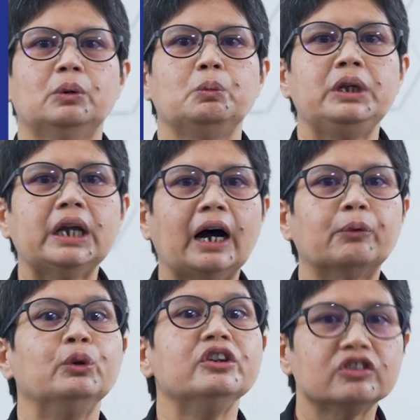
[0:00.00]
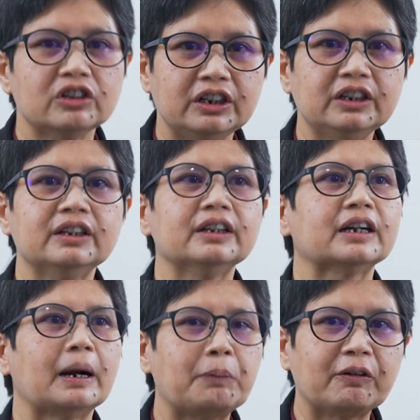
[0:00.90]
we are rich in
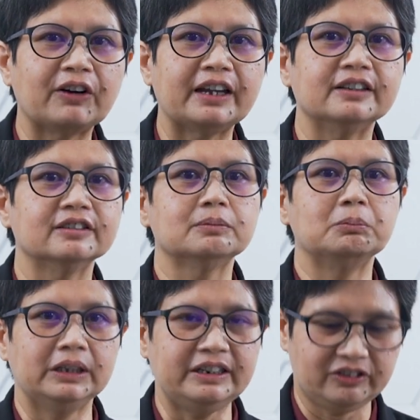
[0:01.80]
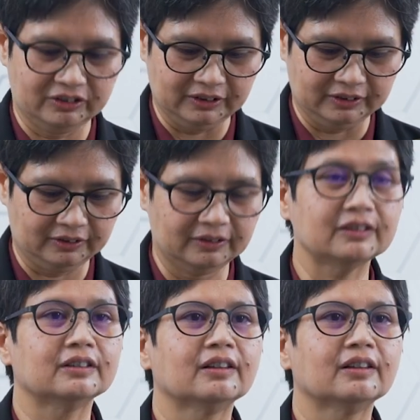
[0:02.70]
Kappa ficus malaysianus.